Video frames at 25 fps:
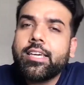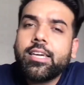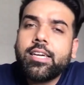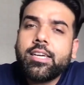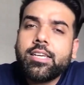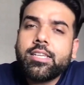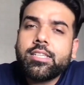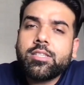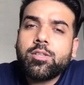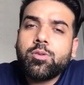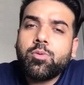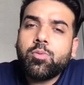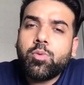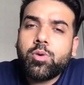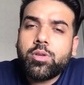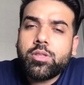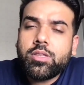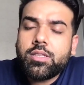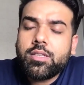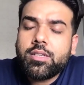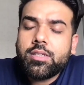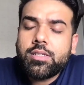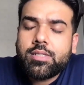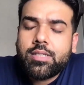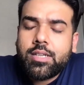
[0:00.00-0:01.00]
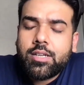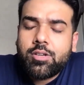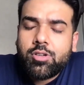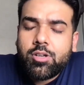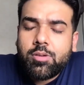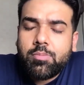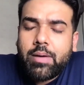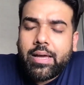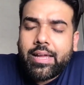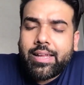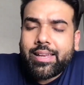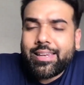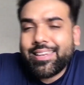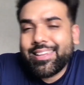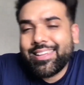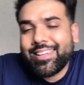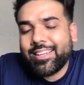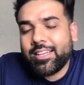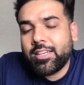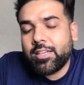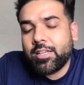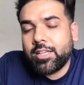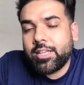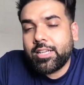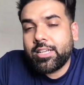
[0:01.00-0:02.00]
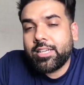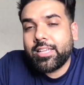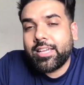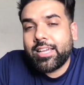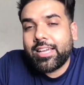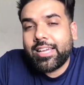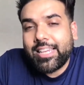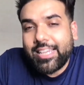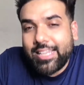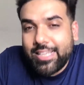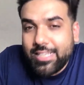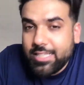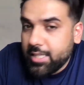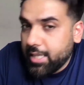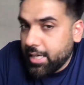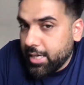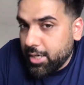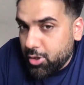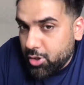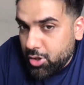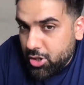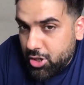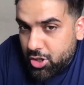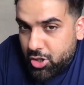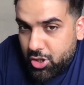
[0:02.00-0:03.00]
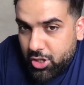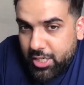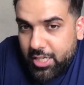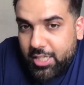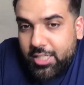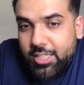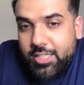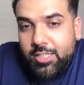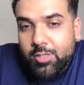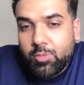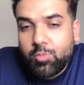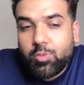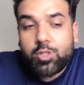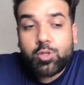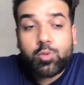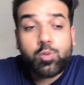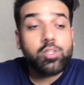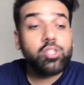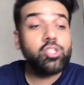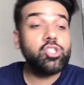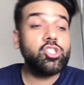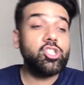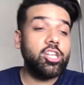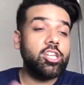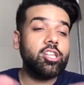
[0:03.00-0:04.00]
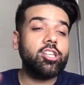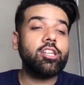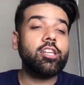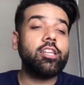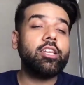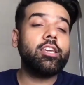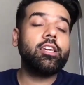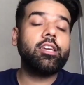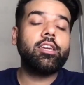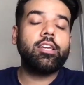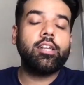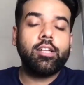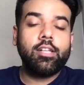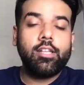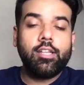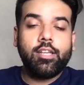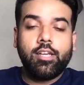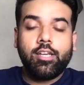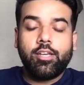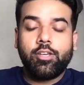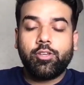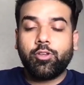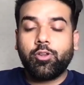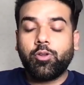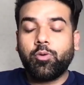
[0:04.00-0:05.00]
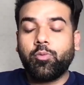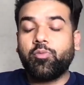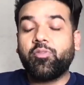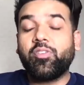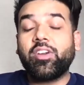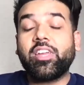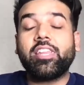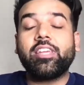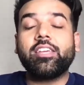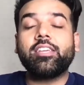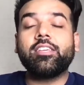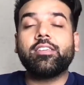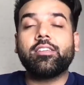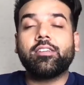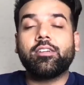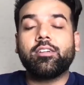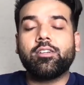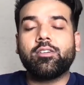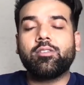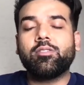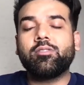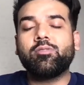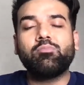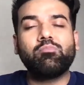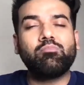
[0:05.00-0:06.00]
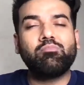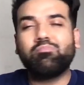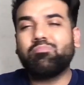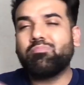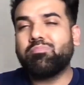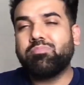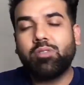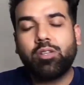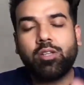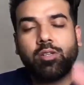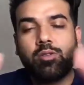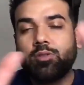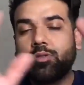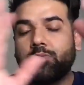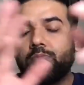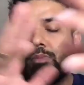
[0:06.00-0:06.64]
case. What the central bank did, it increased the interest rates, which were generally, very, it was